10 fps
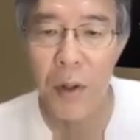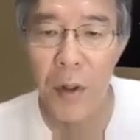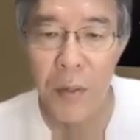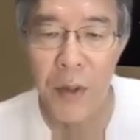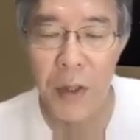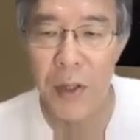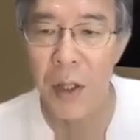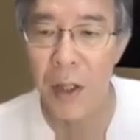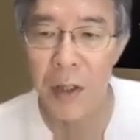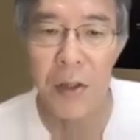of this
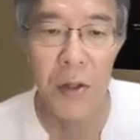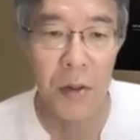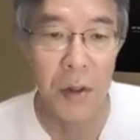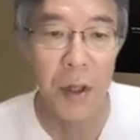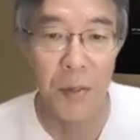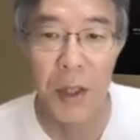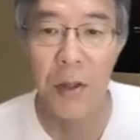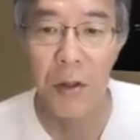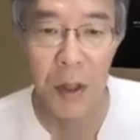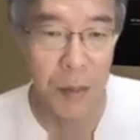kind. So let me
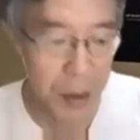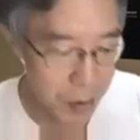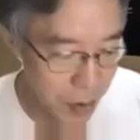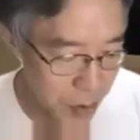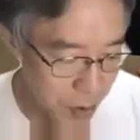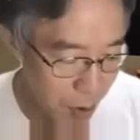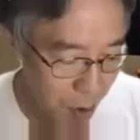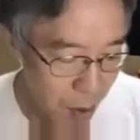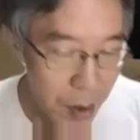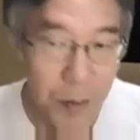talk about this
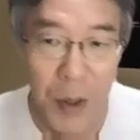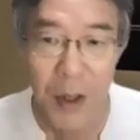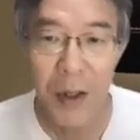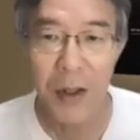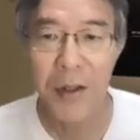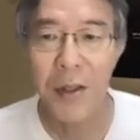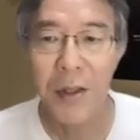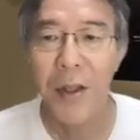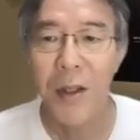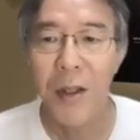because
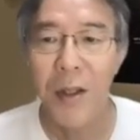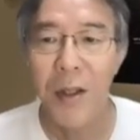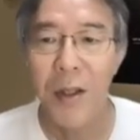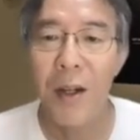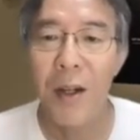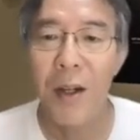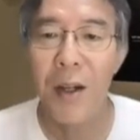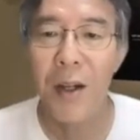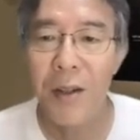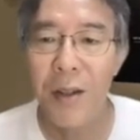uh,
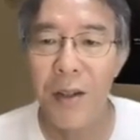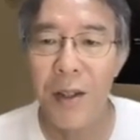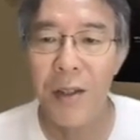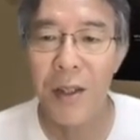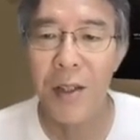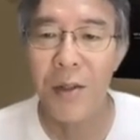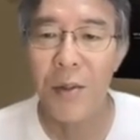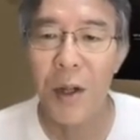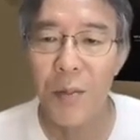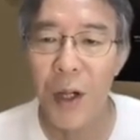this is
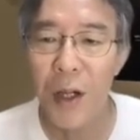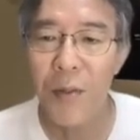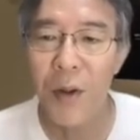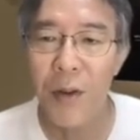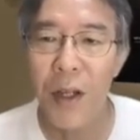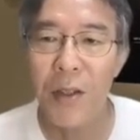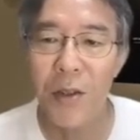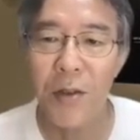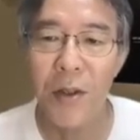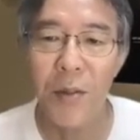my
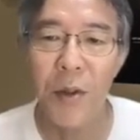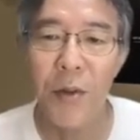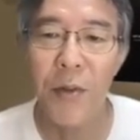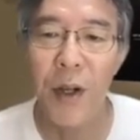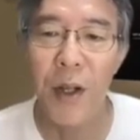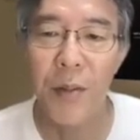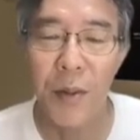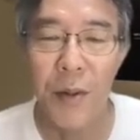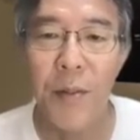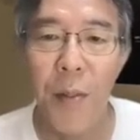variation number five.
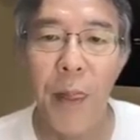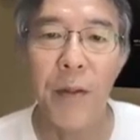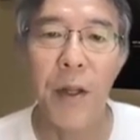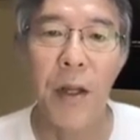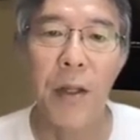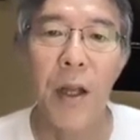Okay.